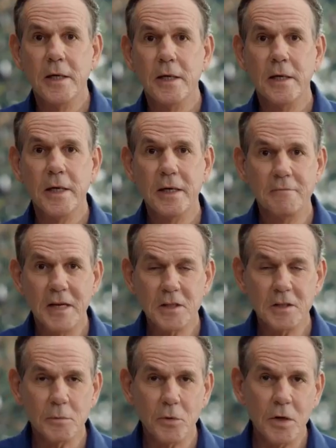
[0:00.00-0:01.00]
any
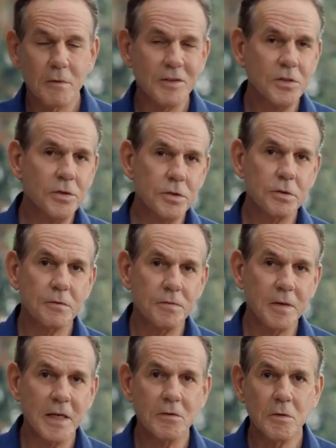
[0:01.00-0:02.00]
vegetable oil with neutral
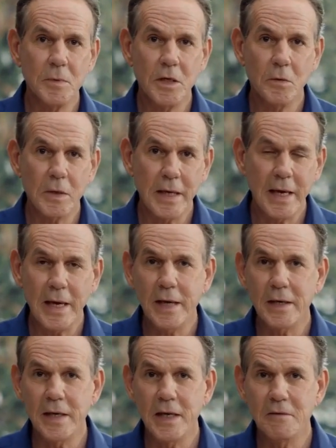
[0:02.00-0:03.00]
flavor. We don't want to
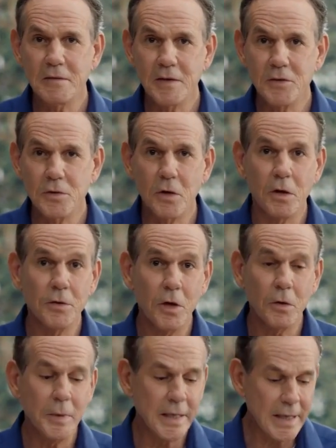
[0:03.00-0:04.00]
add any flavor to it,
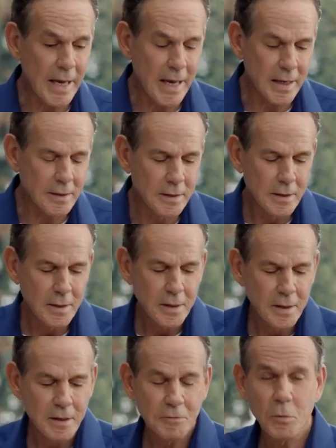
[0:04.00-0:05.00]
although we can.
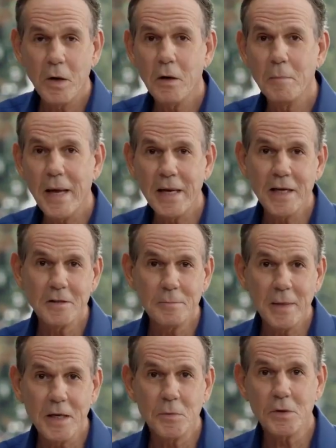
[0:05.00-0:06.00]
If we want our mayonnaise
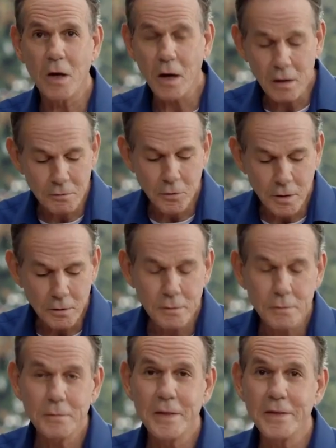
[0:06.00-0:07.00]
made with olive
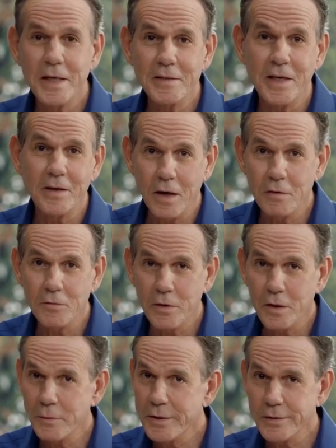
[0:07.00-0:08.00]
oil and taste like olive
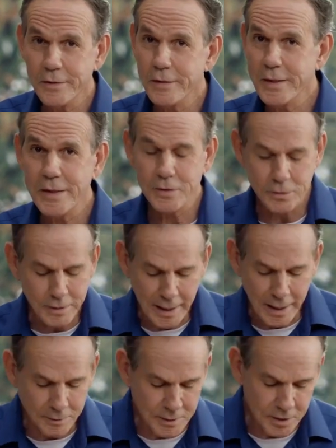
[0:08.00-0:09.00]
oil, we certainly can do
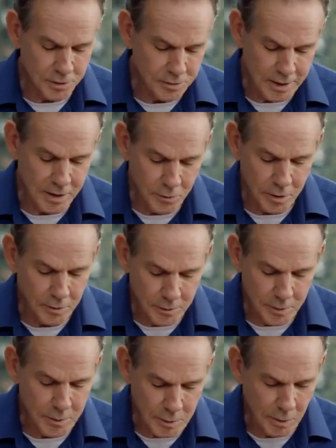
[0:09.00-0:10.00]
that. We can use any
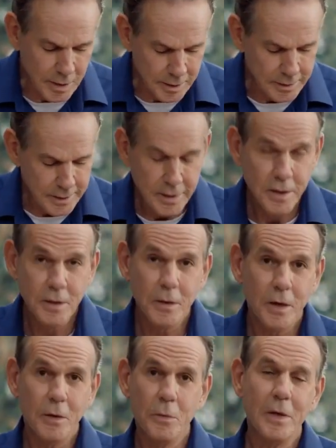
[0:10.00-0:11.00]
oil we want.
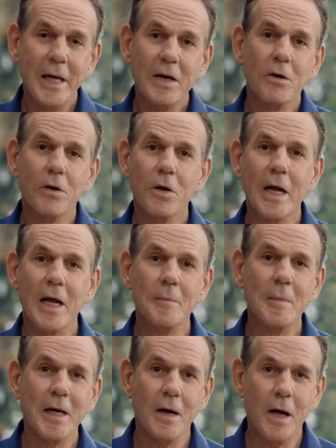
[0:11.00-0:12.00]
We'll later learn how to
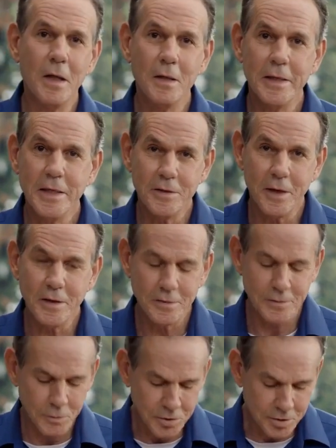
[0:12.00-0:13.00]
make a hollandaise
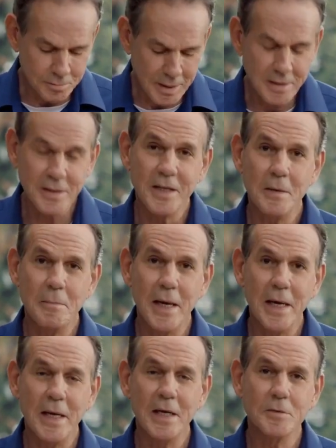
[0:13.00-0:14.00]
sauce, which is basically a
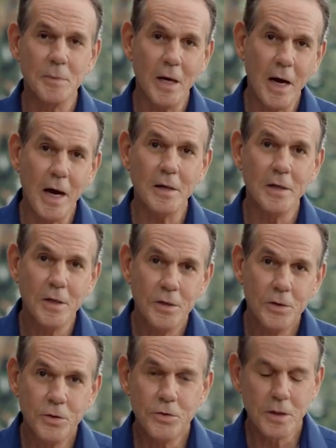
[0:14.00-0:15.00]
mayonnaise but hot,
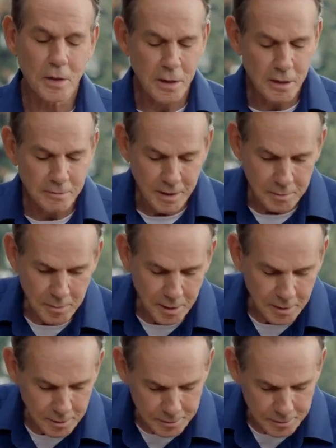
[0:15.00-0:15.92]
using clarified butter.